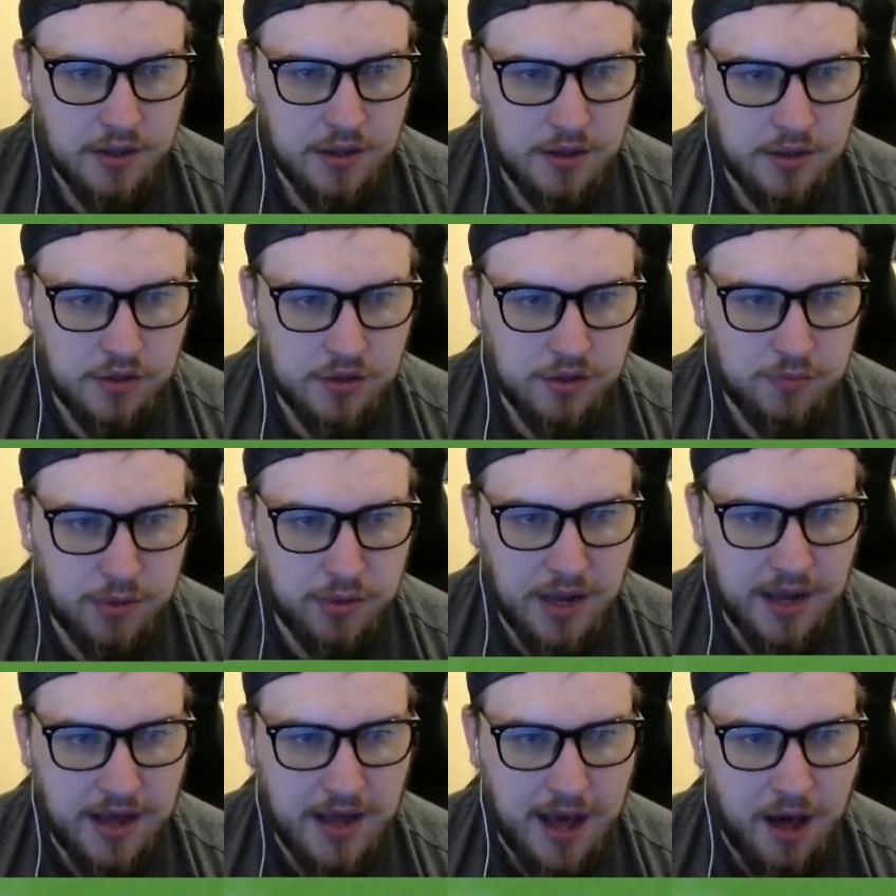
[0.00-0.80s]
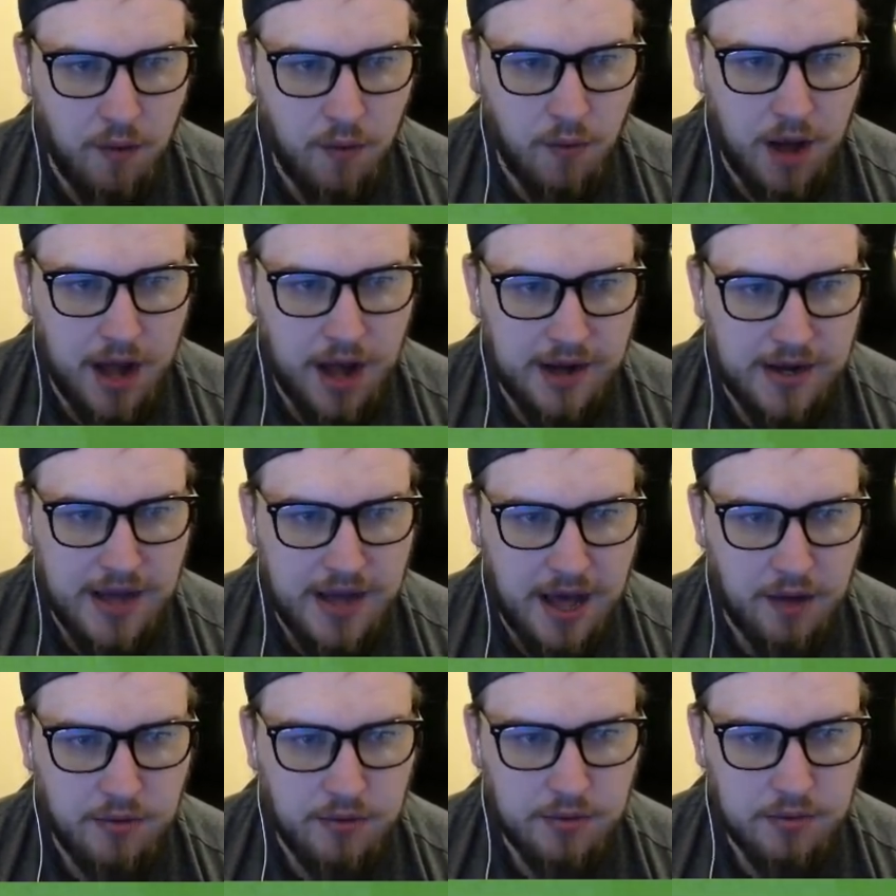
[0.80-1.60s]
And I'll just play that out wide
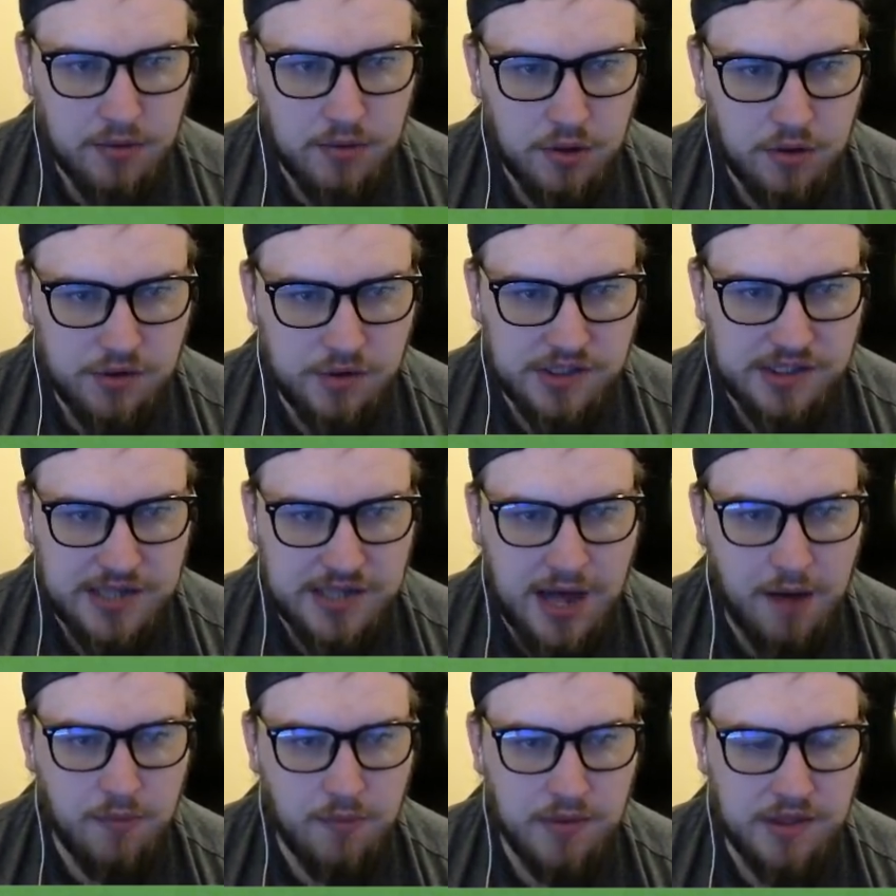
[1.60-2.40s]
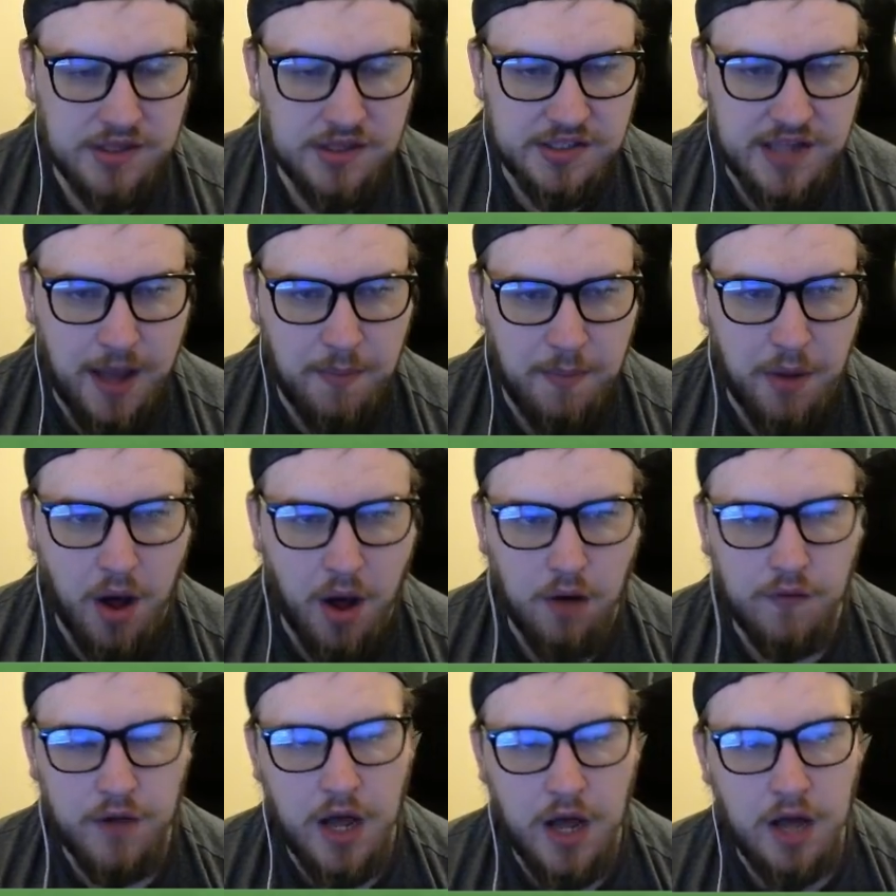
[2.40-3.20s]
now. Going Sal with the step
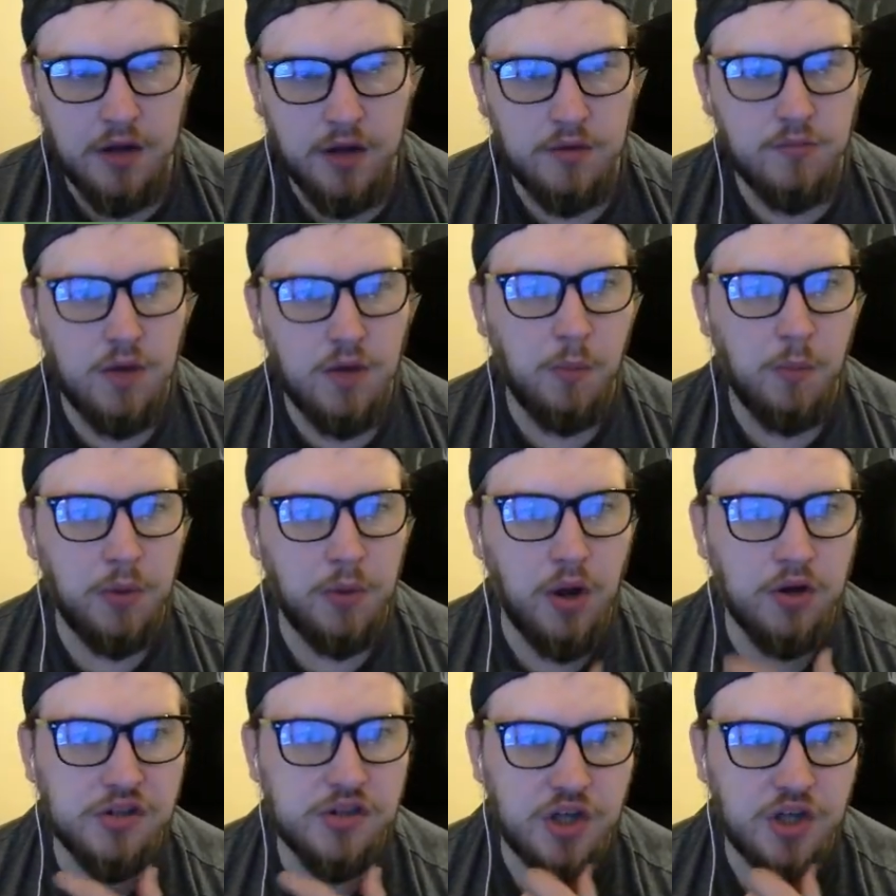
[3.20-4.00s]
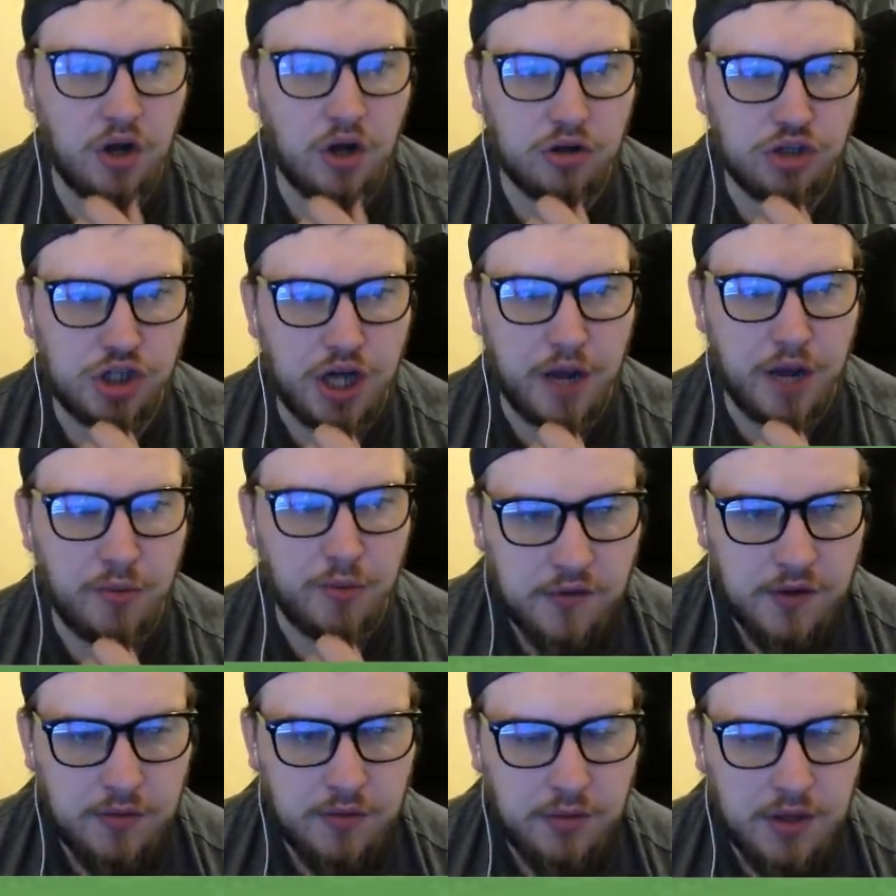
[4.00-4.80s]
over. And well blocked
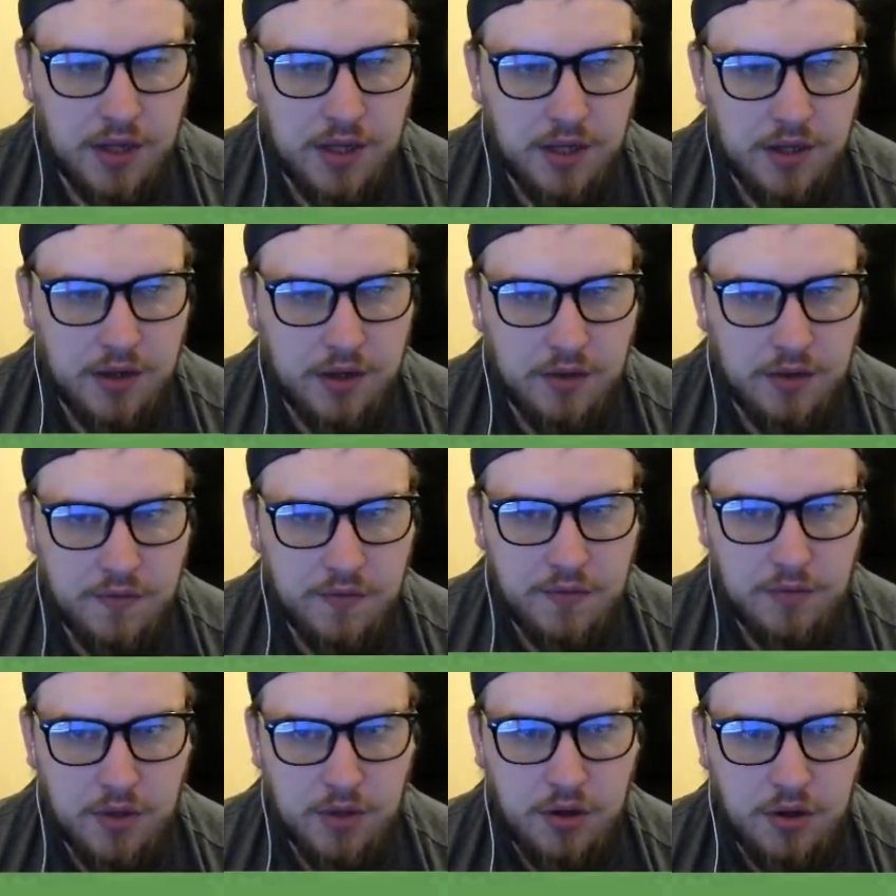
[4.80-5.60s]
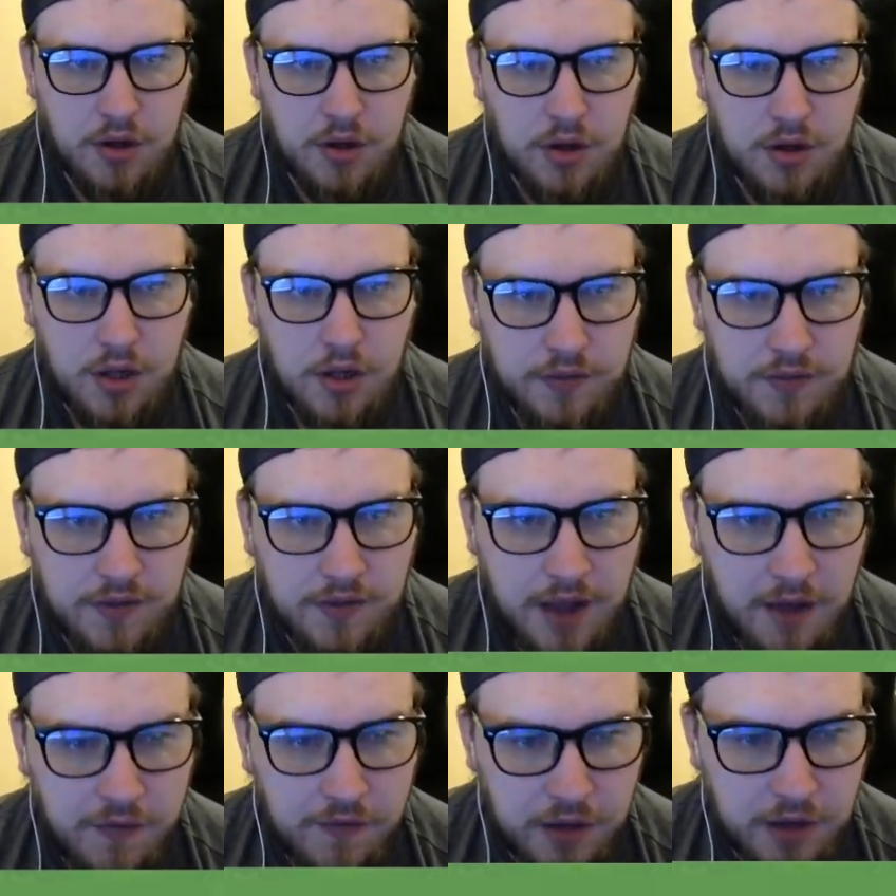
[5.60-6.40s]
Sionchu. See what they can do from the corner.
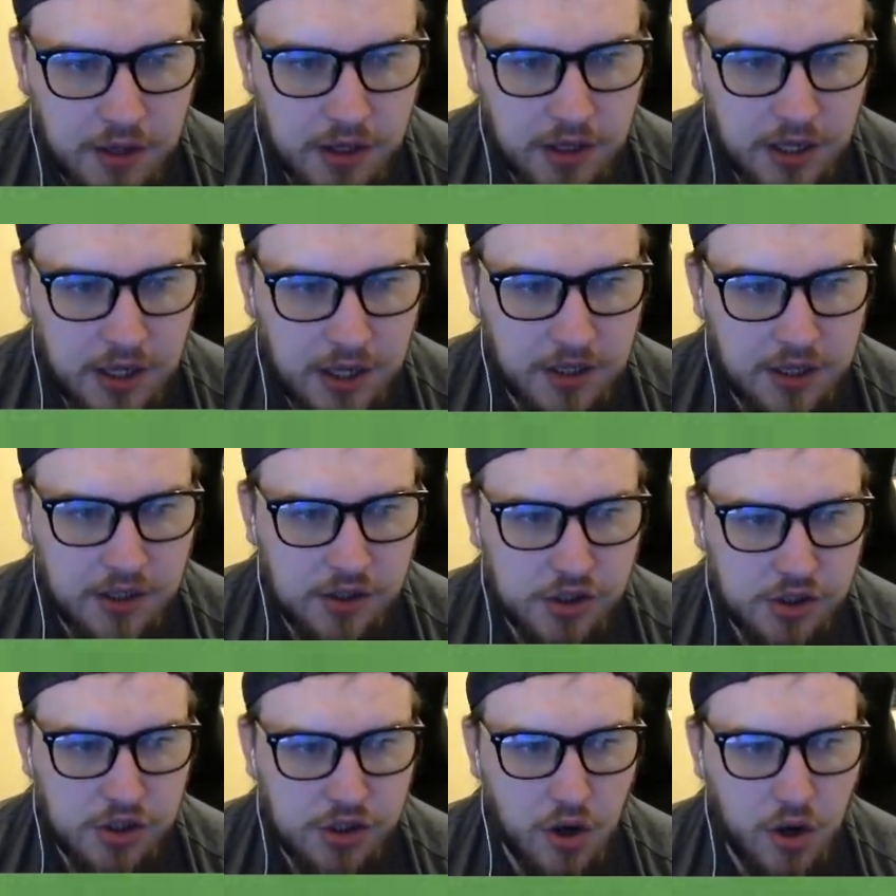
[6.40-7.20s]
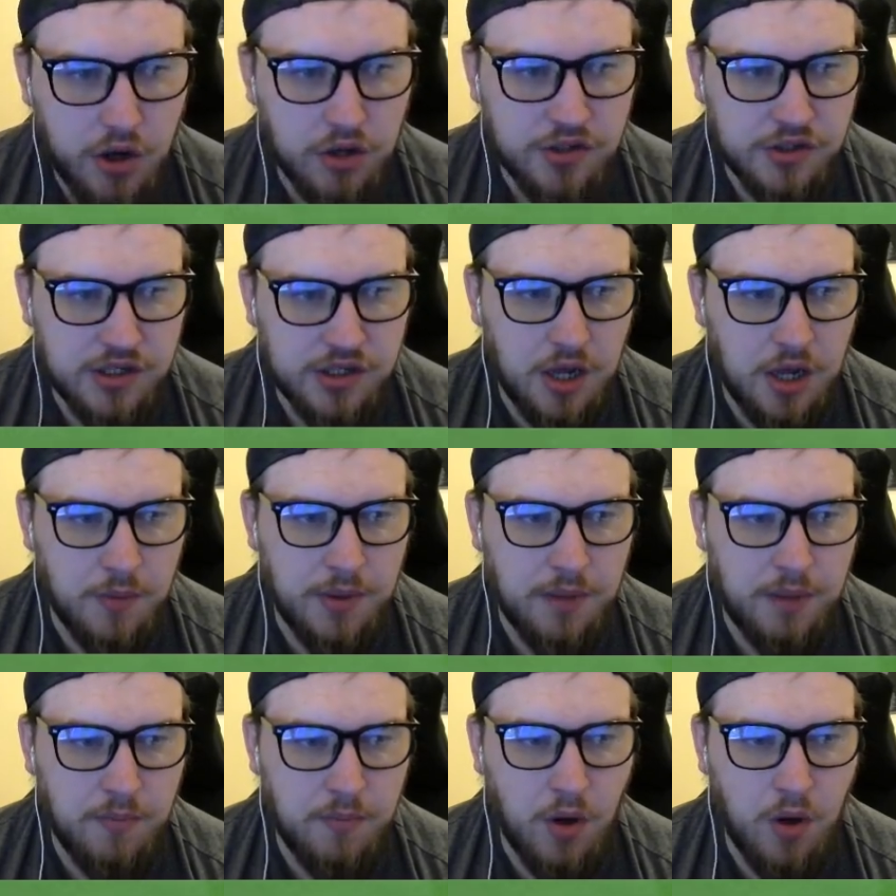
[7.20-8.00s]
Definitely showing us a little
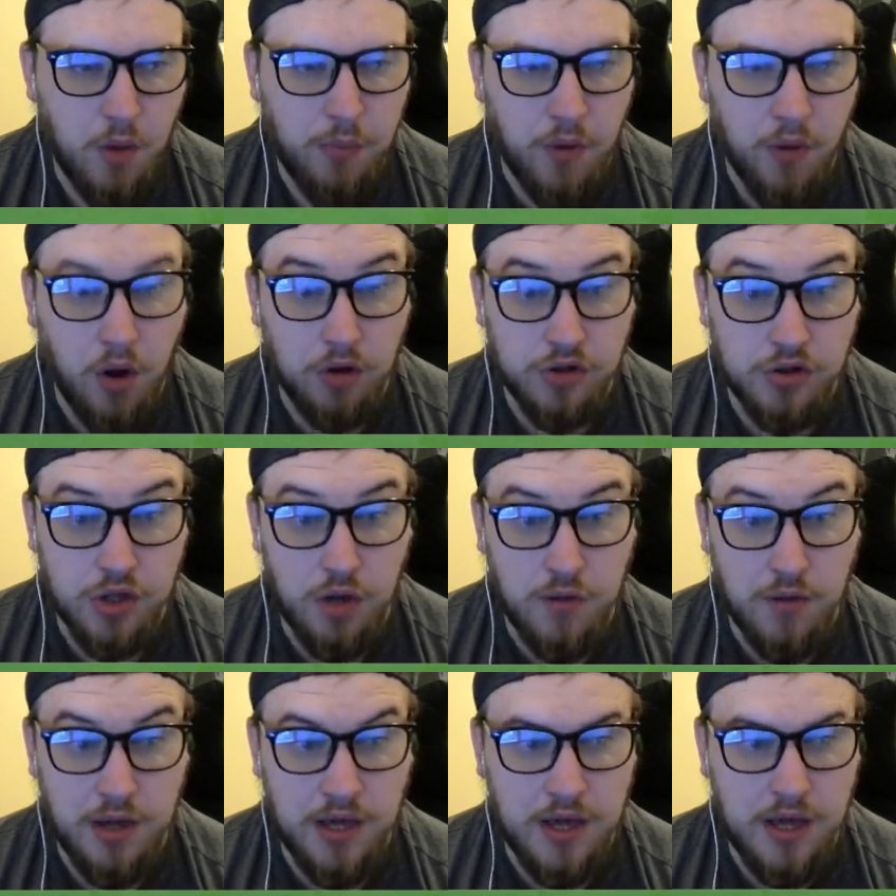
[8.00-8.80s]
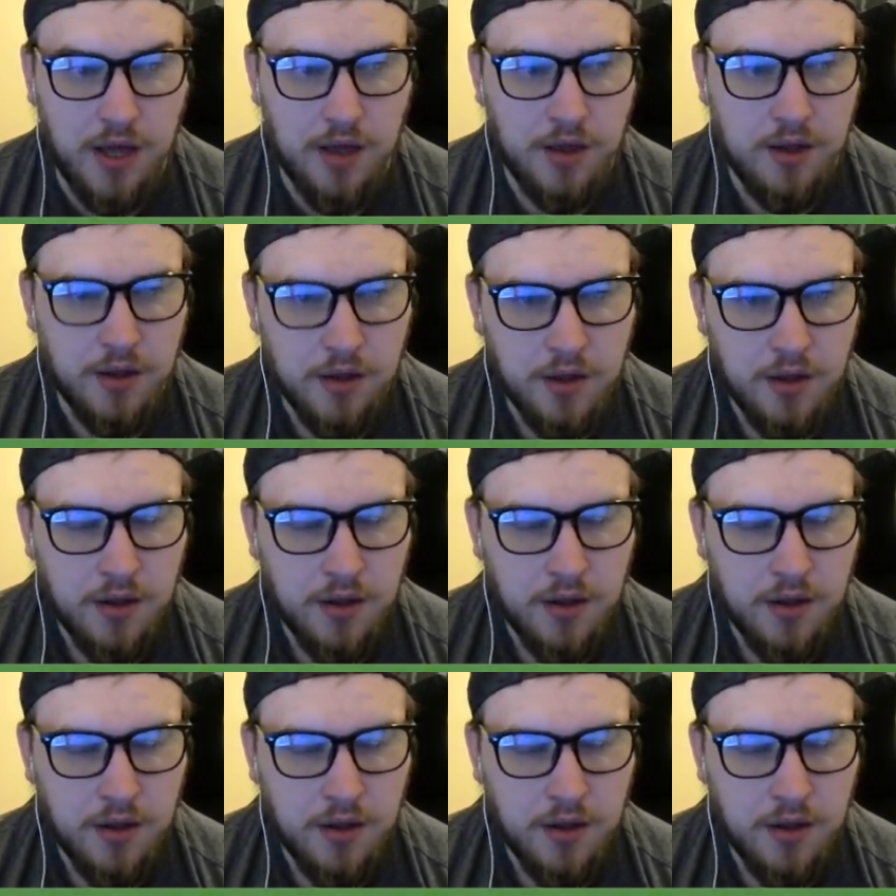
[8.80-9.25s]
bit more. Porto here.